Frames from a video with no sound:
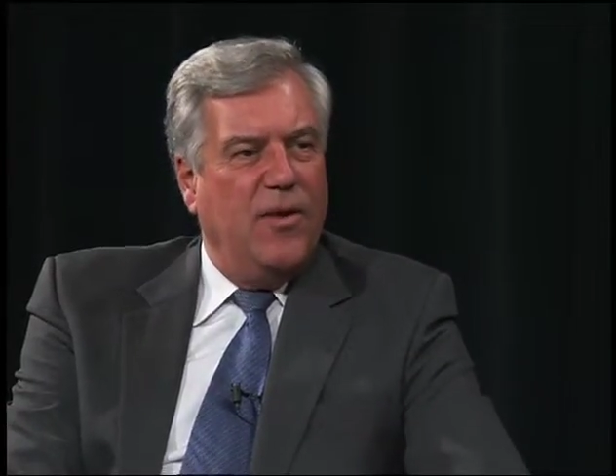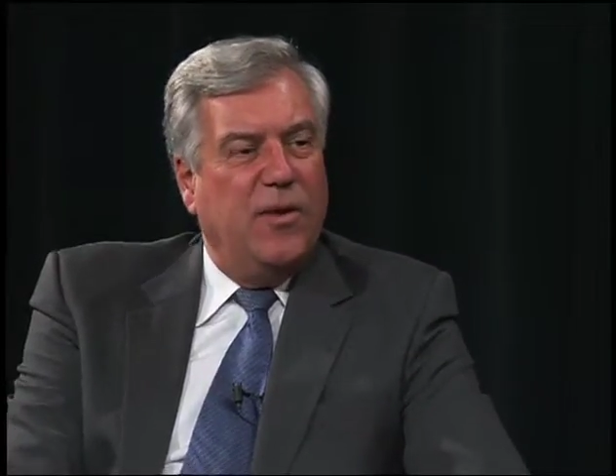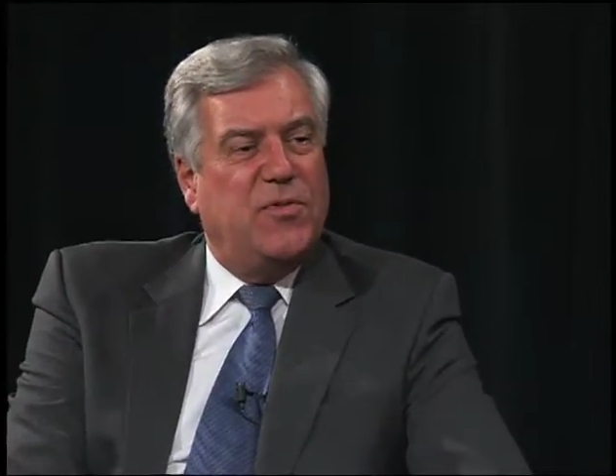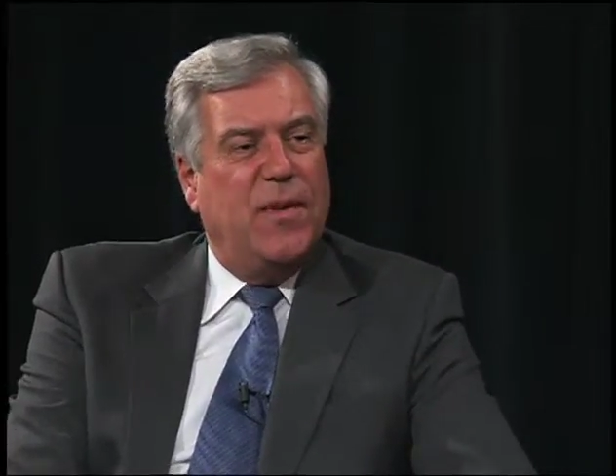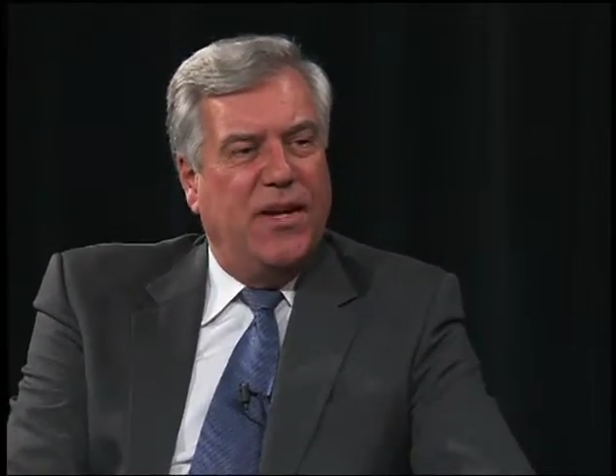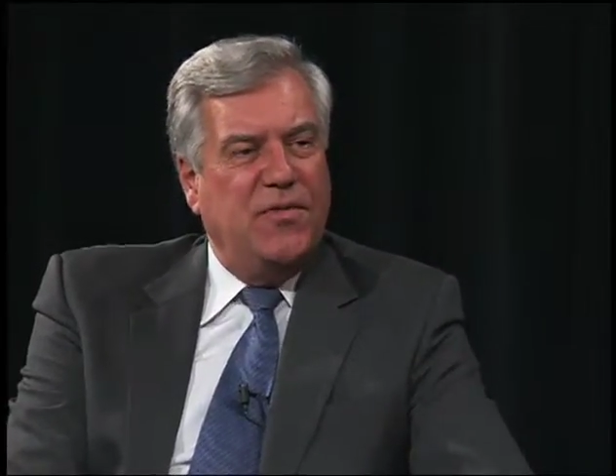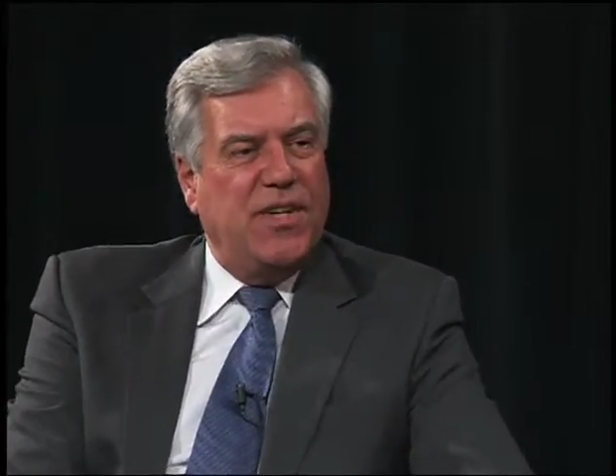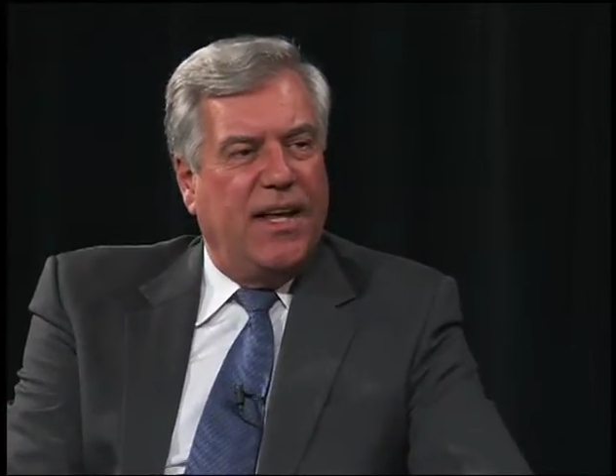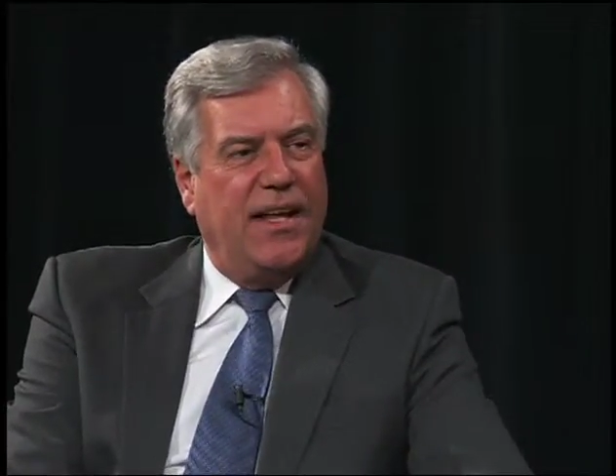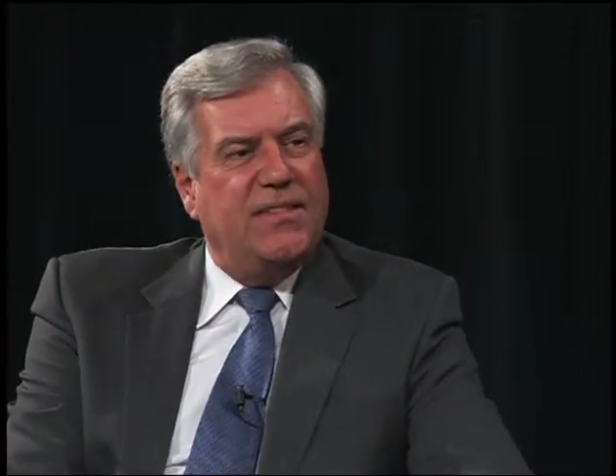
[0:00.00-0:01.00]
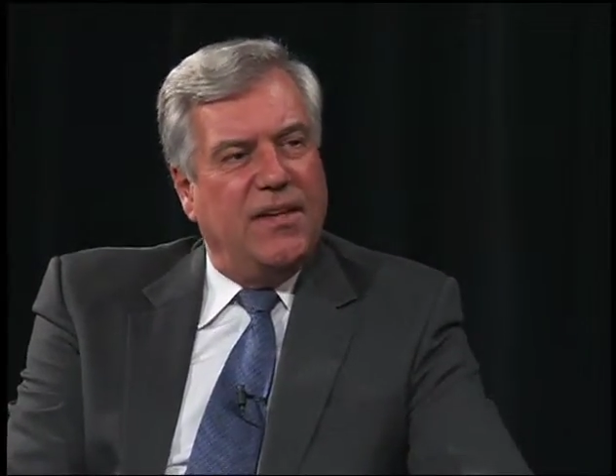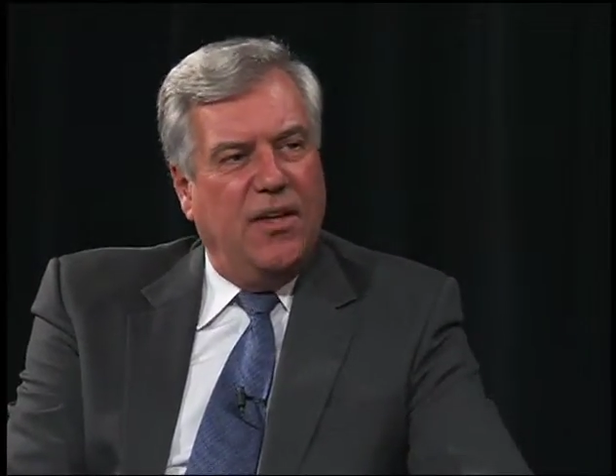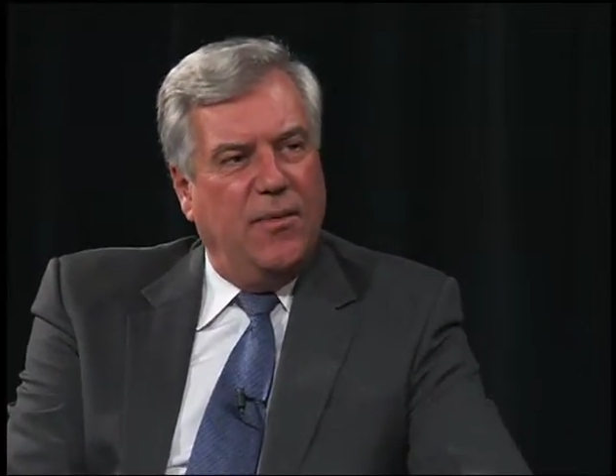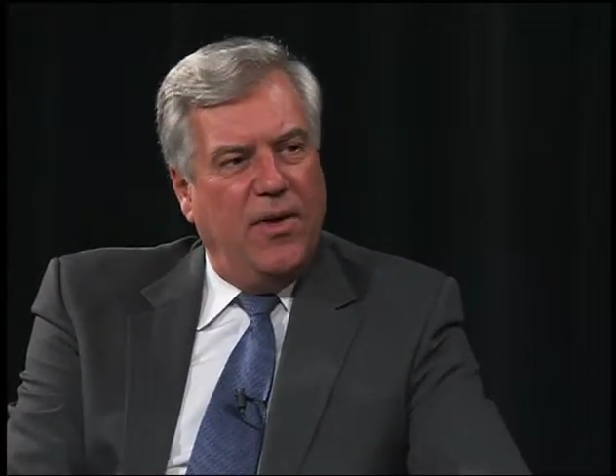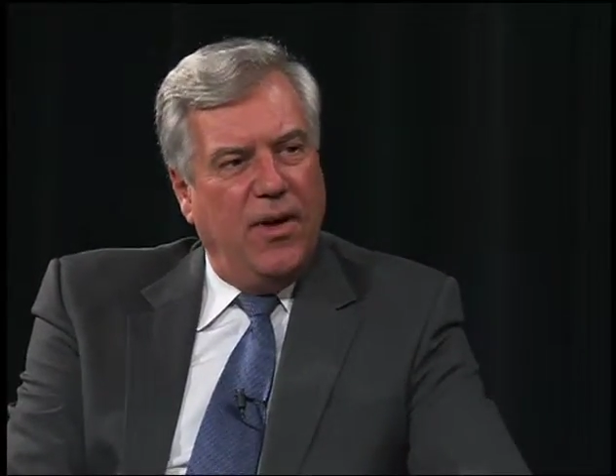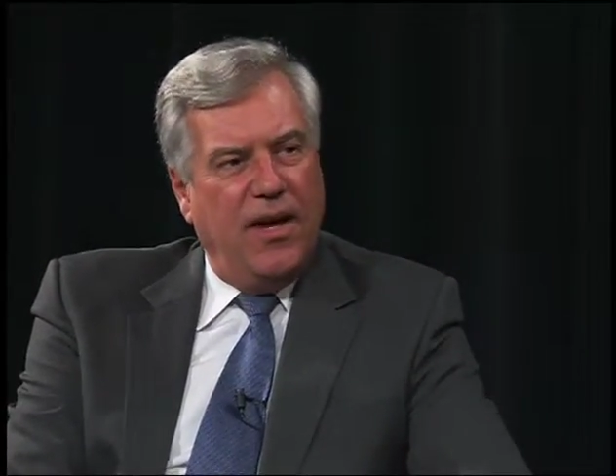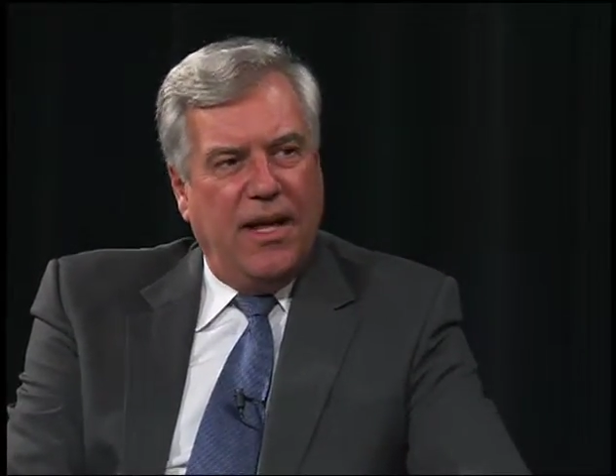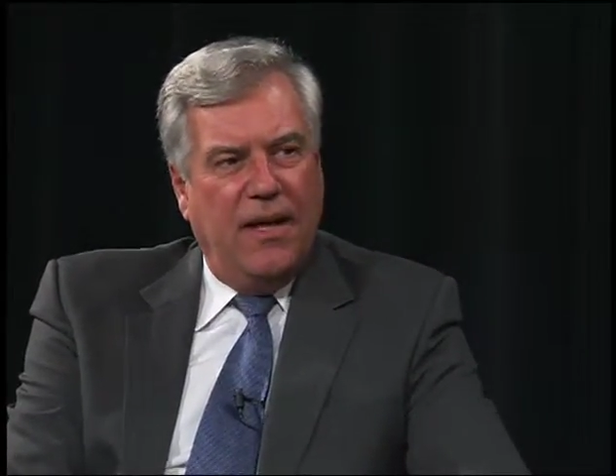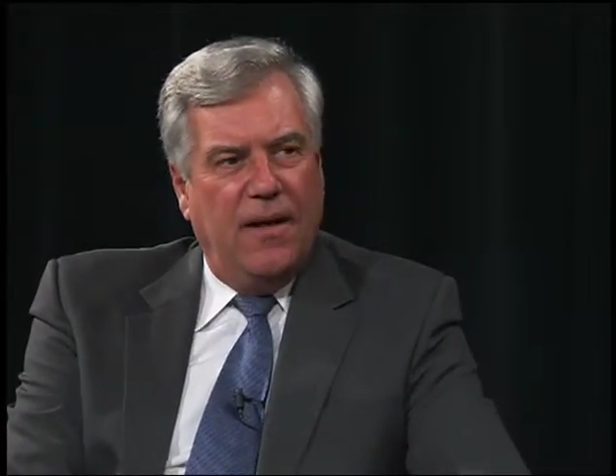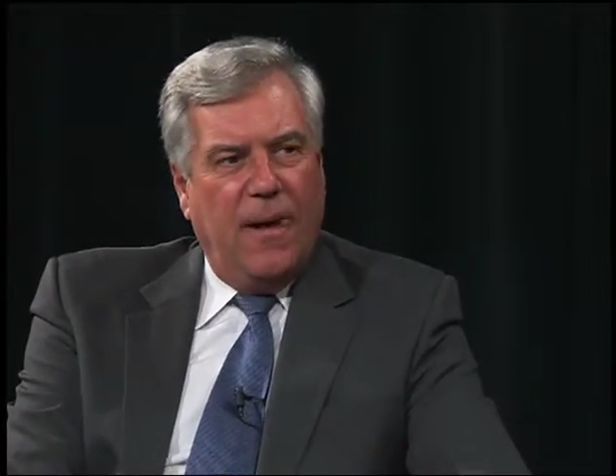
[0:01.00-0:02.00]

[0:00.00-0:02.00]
What's been interesting is the community